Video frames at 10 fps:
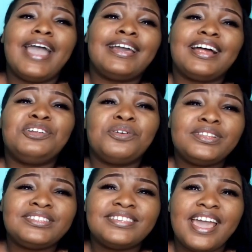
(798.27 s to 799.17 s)
I
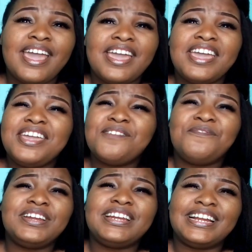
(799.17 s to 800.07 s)
cannot say
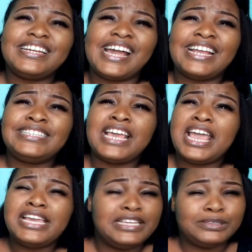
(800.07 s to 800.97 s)
if reading at night
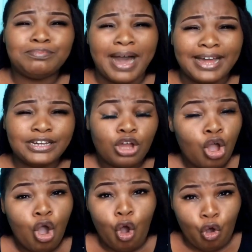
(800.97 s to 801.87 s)
is bad
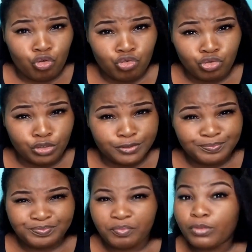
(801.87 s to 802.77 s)
or good.
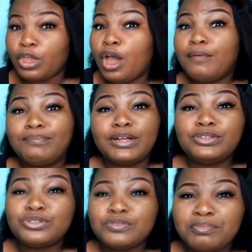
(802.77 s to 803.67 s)

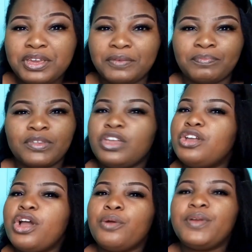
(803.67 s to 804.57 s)
But to me,
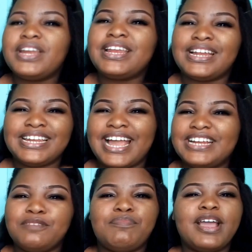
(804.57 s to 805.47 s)
reading at
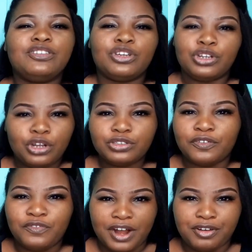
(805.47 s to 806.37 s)
night depends on a lot
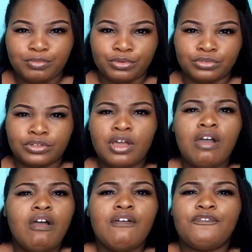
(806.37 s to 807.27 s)
of variables.
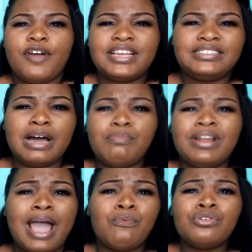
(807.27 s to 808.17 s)
For
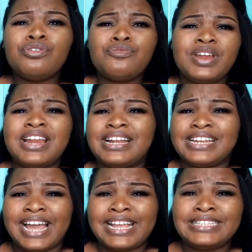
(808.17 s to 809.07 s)
example, I wouldn't read
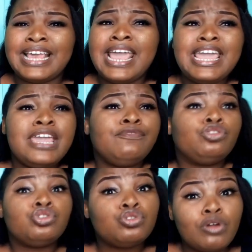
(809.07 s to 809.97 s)
at night
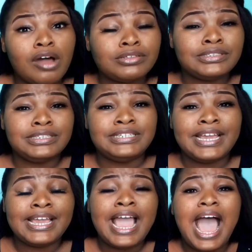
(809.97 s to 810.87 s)
if throughout the
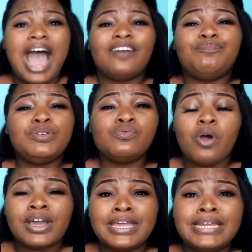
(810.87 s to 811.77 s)
day I've been
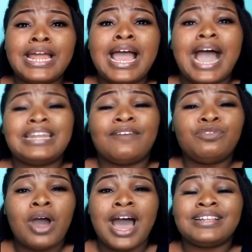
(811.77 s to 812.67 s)
working and
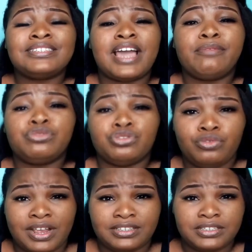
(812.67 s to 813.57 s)
I've not had time
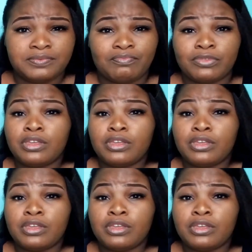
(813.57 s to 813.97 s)
to rest.